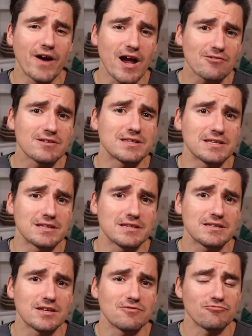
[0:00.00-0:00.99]

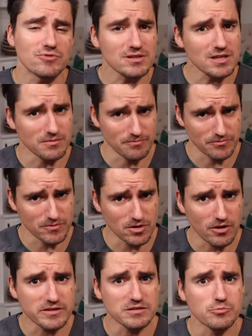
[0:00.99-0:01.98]
viruses can really
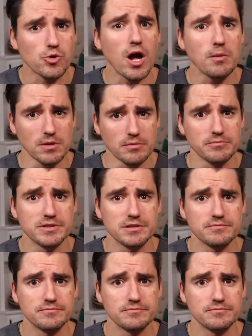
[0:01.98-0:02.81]
cause some problems.